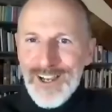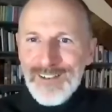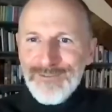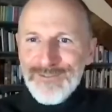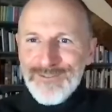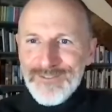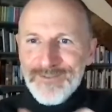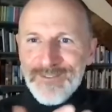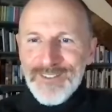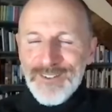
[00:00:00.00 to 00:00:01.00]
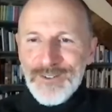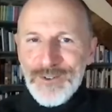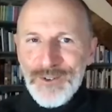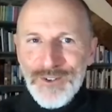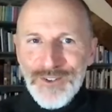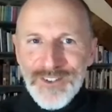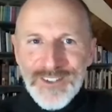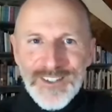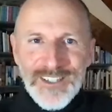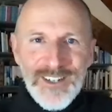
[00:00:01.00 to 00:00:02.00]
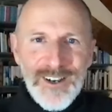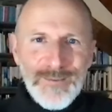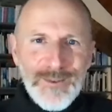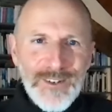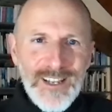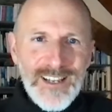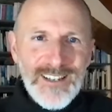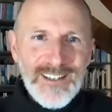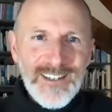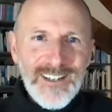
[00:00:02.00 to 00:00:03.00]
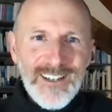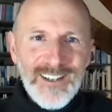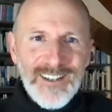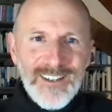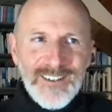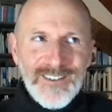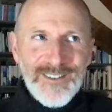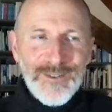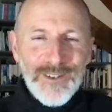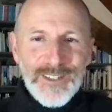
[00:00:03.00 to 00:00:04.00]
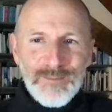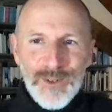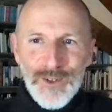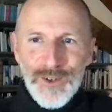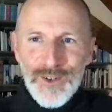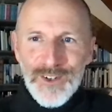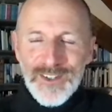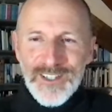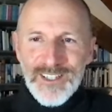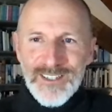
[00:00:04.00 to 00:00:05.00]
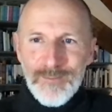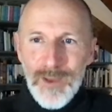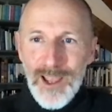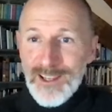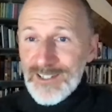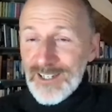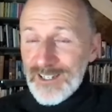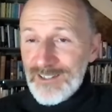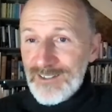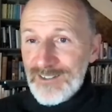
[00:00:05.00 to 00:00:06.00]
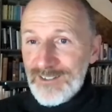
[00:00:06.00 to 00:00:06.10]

have all the time you need to explore this amazing